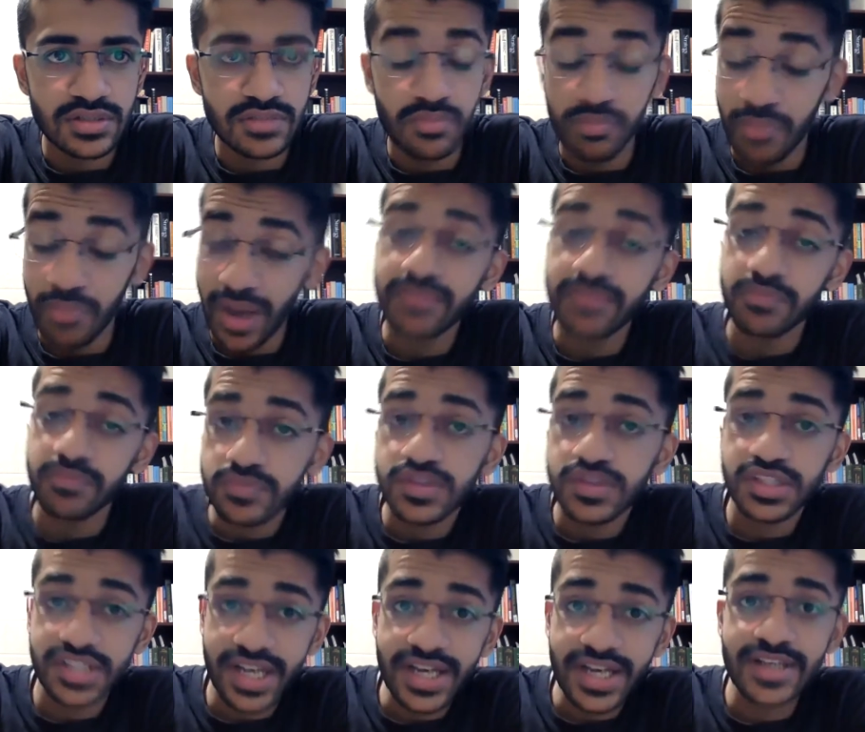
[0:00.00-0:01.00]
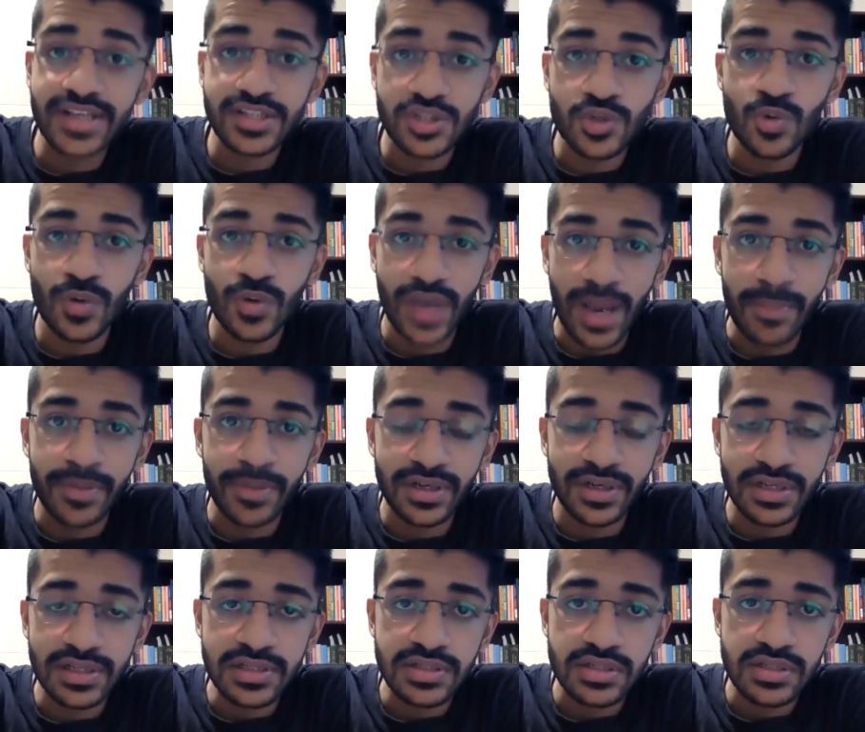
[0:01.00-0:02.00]
my state has two
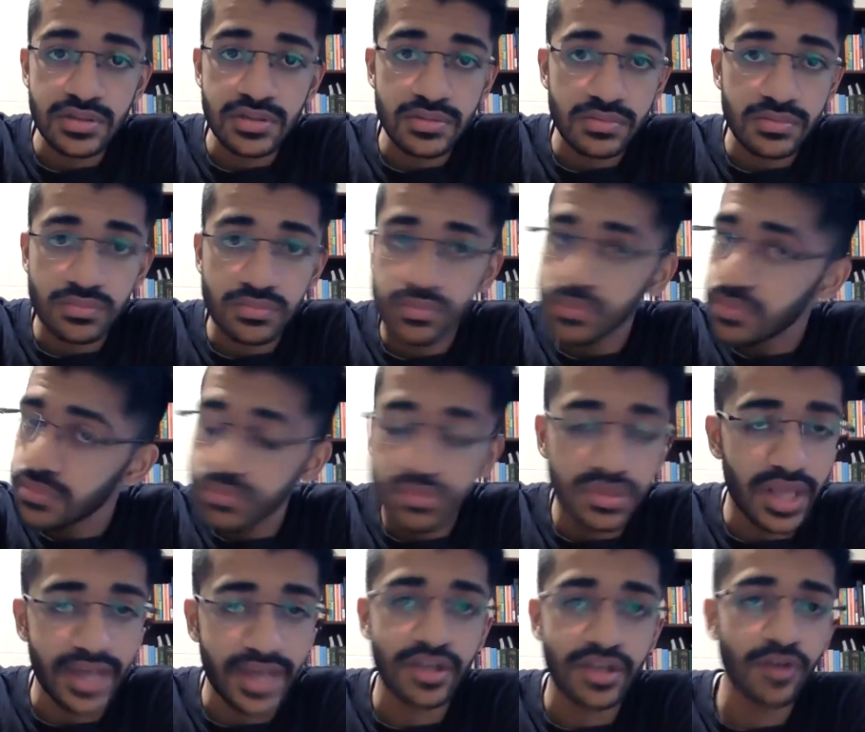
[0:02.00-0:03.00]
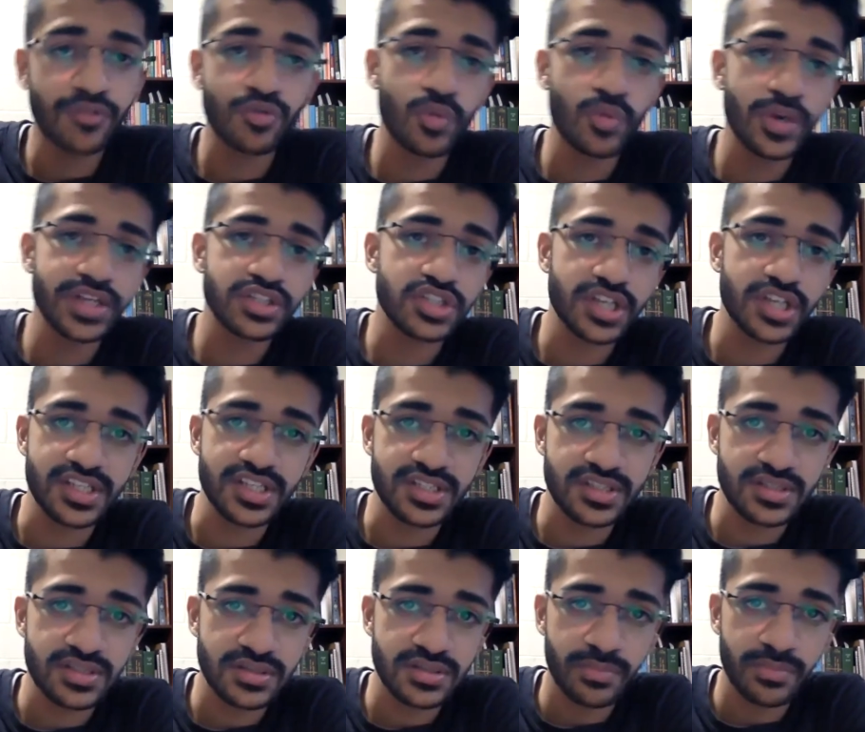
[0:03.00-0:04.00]
capitals, neither of which
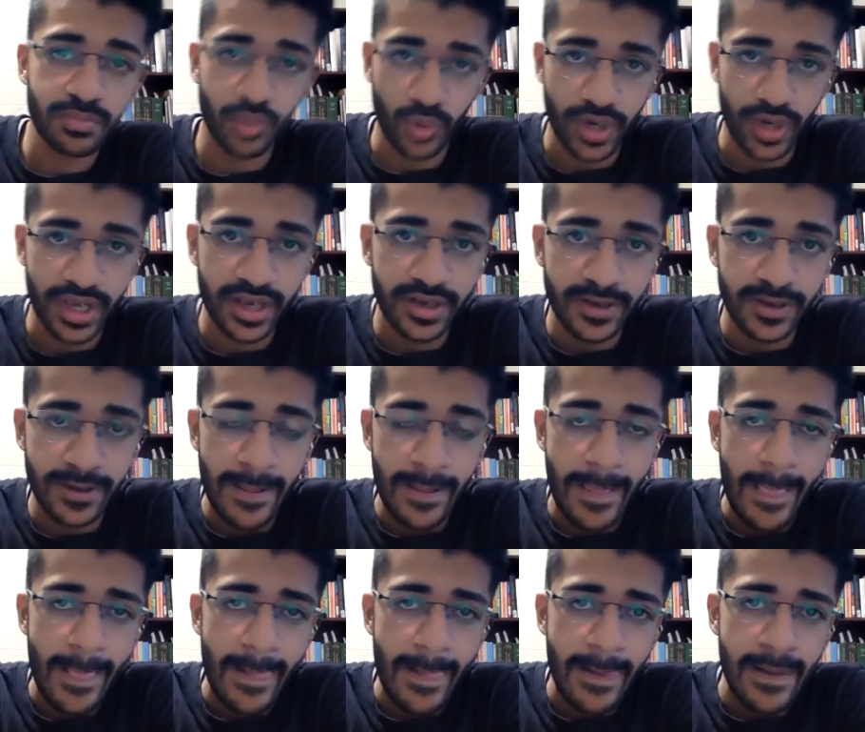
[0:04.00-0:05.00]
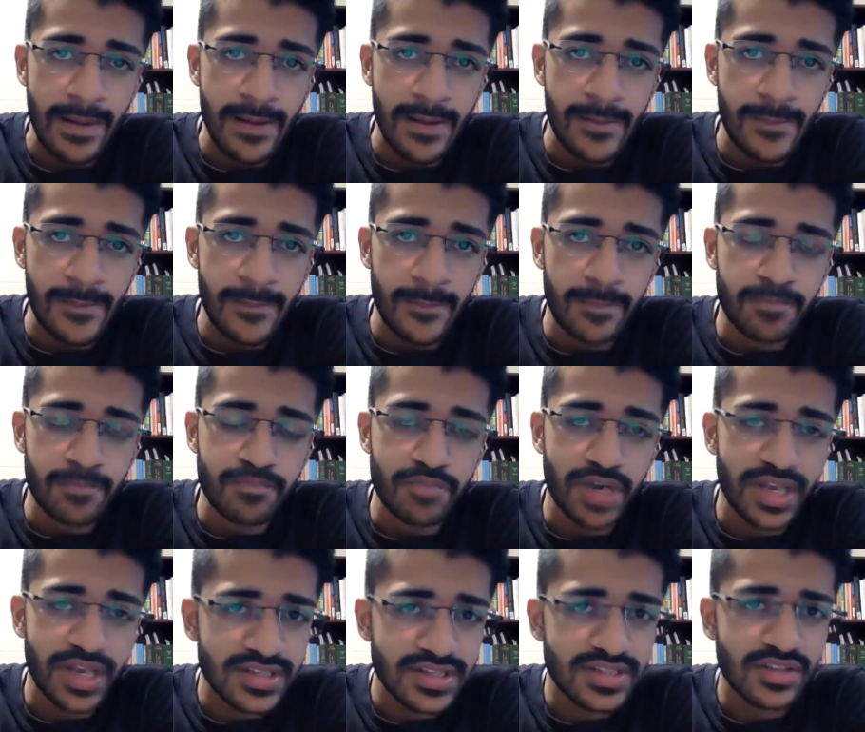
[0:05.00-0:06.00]
is Pune.
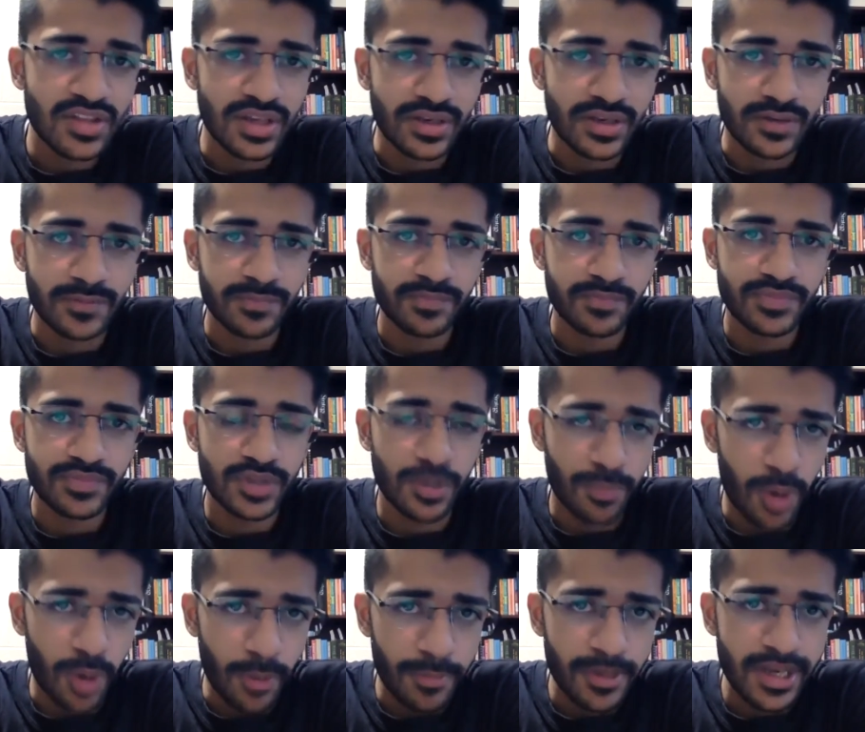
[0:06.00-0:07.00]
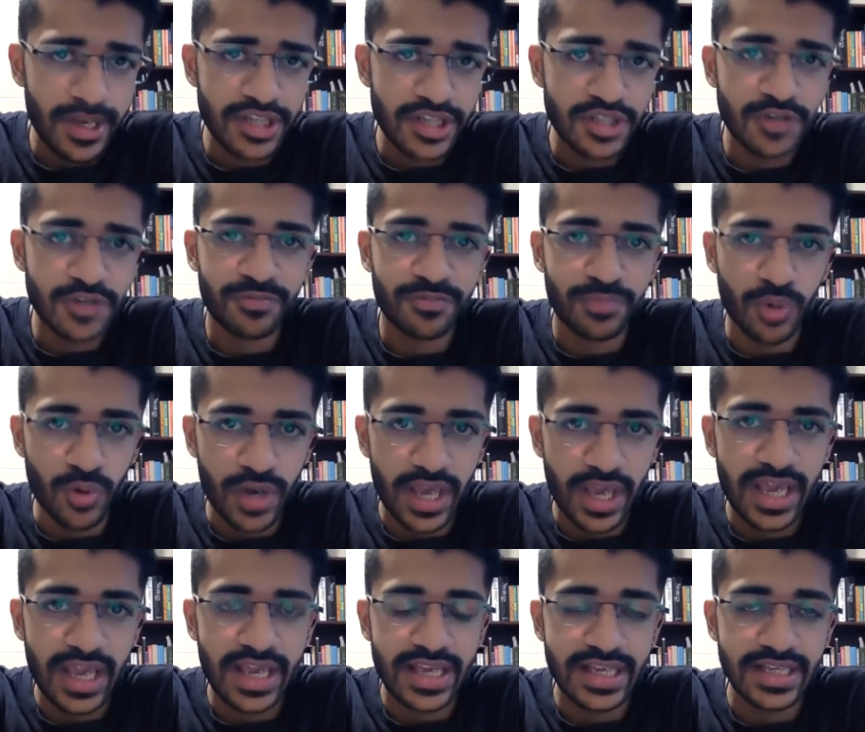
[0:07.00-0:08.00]
But here's the thing: the population of
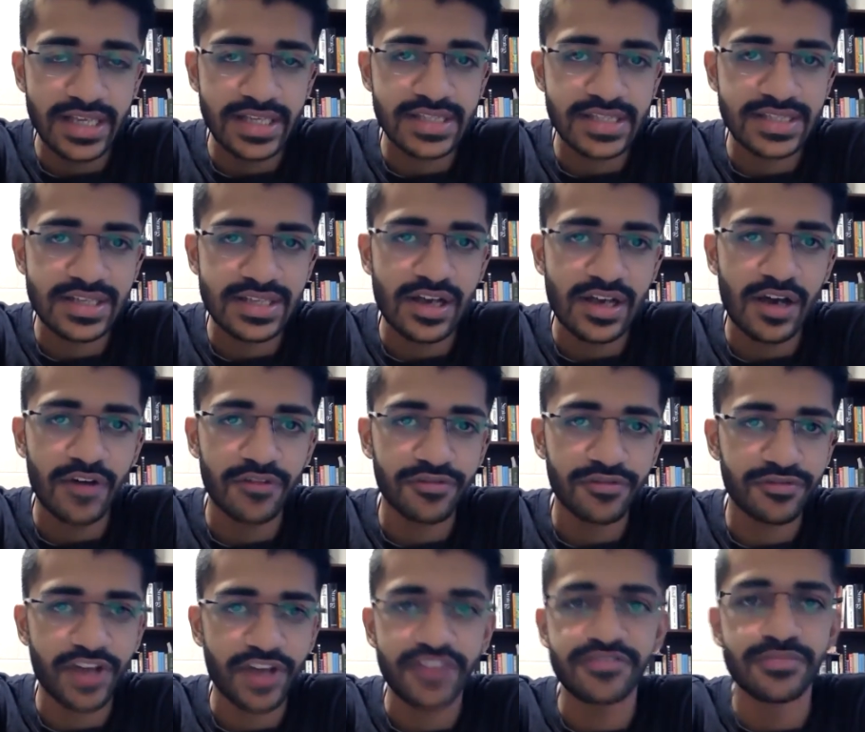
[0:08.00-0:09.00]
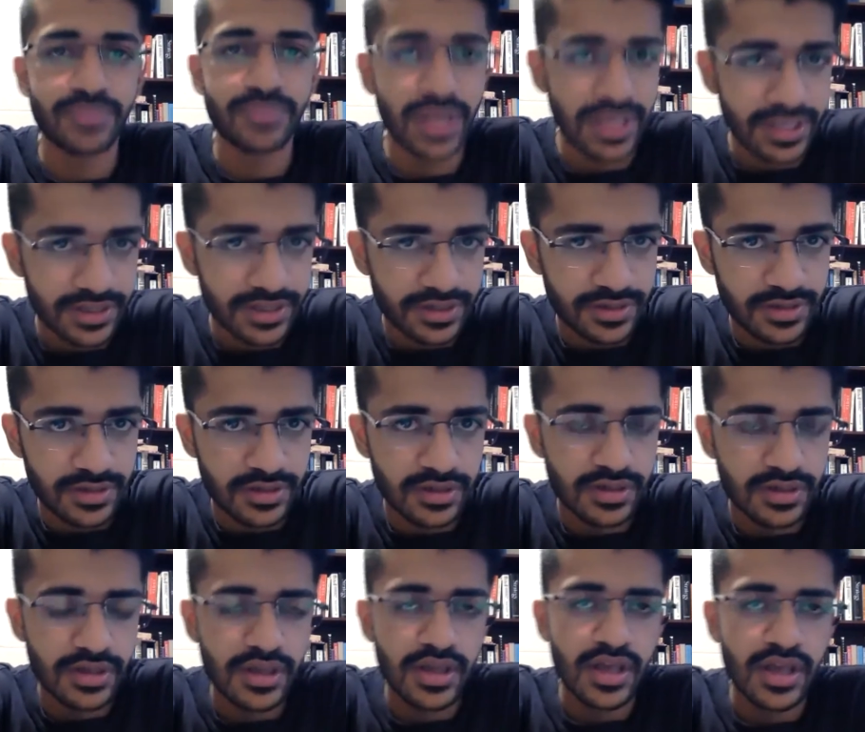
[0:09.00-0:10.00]
Pune is 5 million.
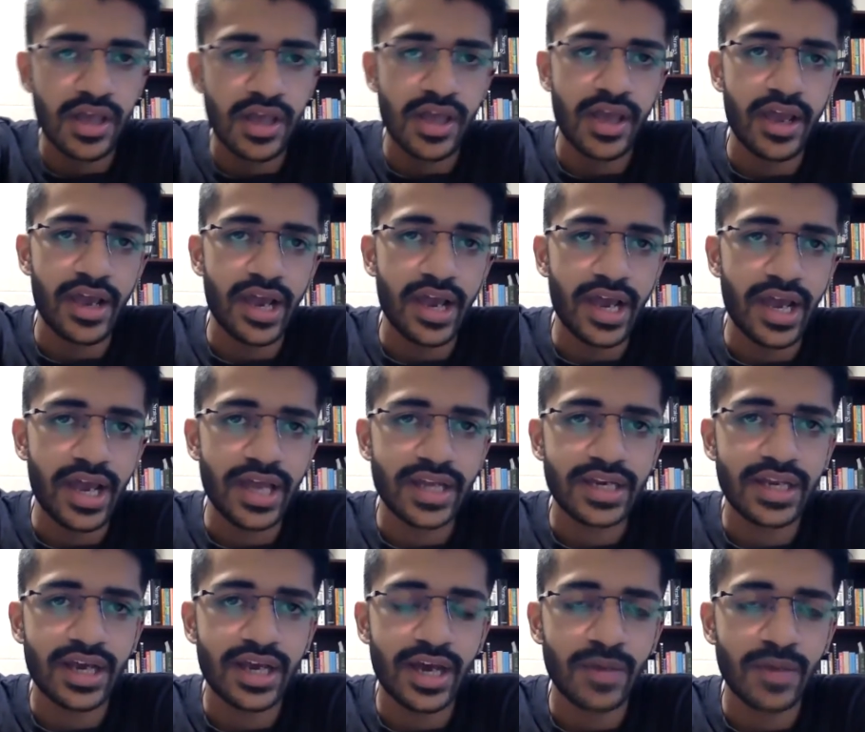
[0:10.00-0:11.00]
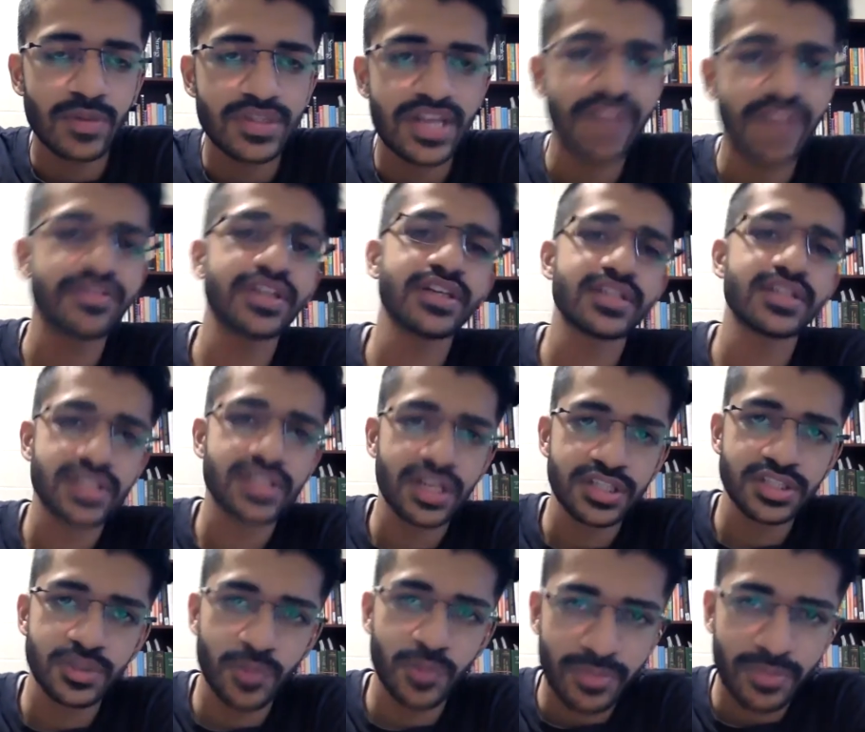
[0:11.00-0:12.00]
And I was having a
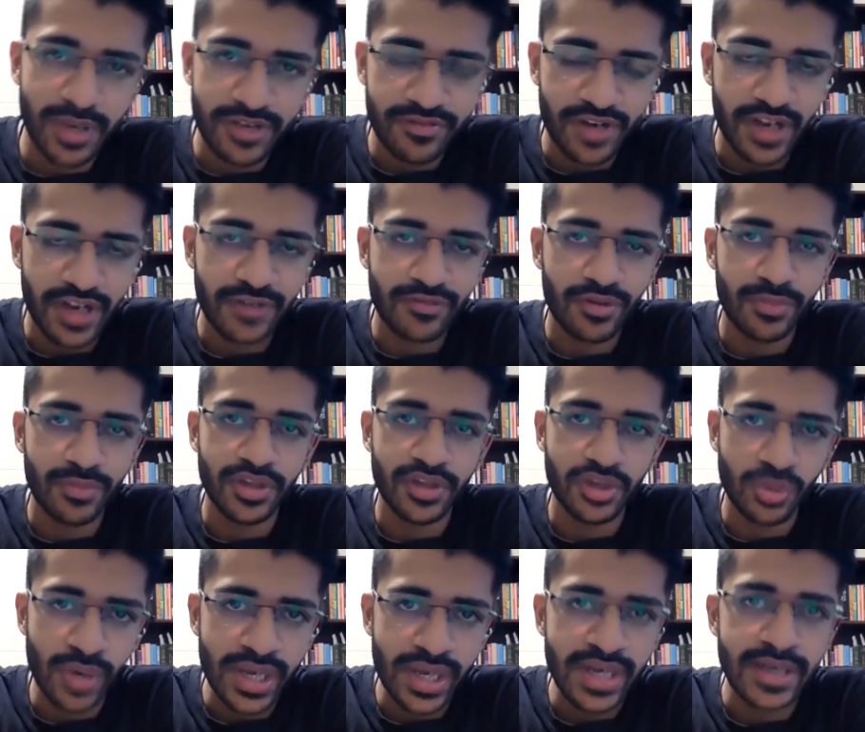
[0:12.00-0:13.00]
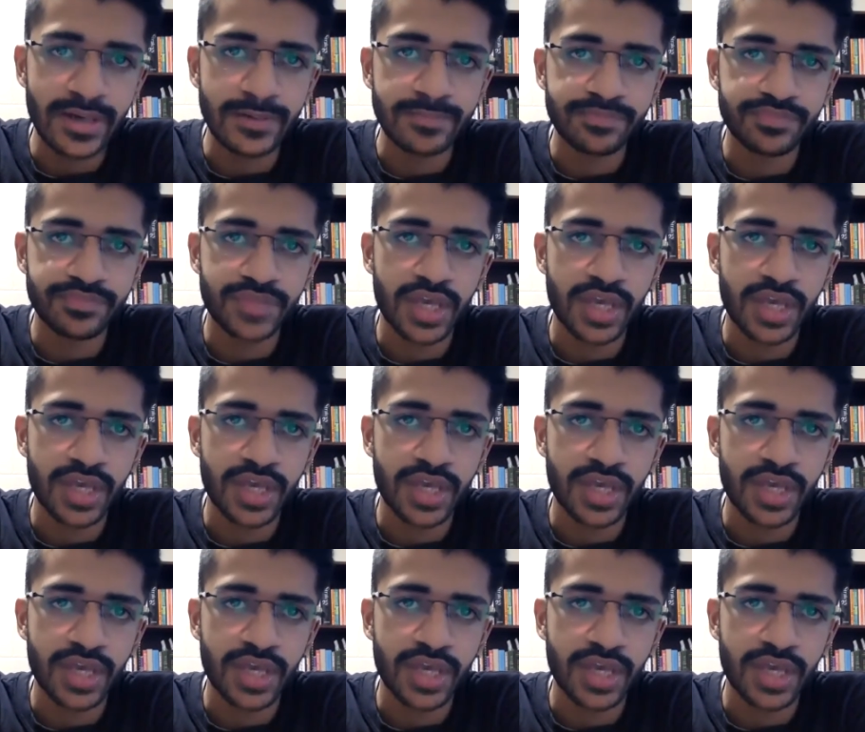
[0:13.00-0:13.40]
discussion with my friend from Lithuania,